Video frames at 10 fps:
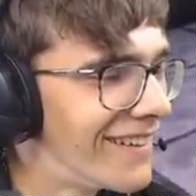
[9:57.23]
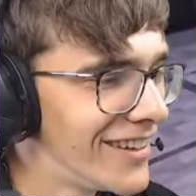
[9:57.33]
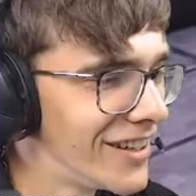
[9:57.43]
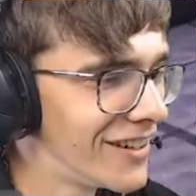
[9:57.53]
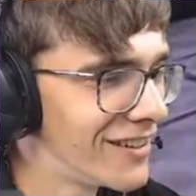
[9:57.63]

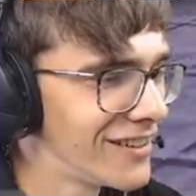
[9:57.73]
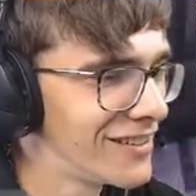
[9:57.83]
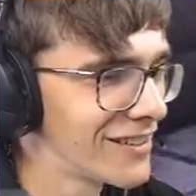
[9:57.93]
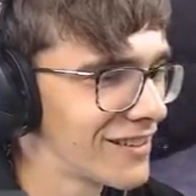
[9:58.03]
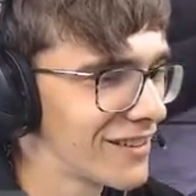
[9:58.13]
No,
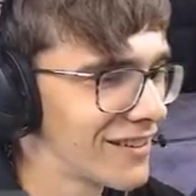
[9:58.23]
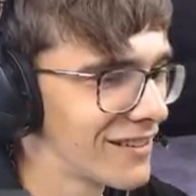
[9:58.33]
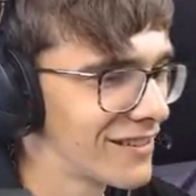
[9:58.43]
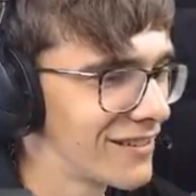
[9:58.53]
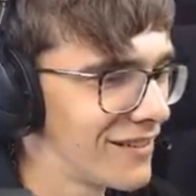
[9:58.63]
look.
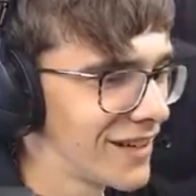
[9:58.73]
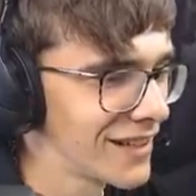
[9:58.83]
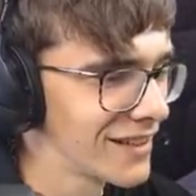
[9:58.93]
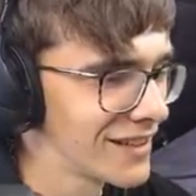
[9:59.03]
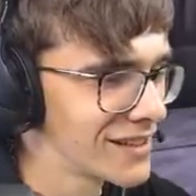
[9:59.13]
Like
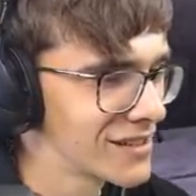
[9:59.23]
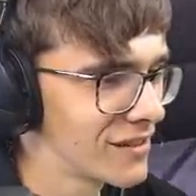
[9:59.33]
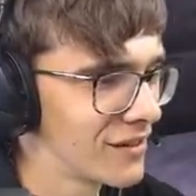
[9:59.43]
this.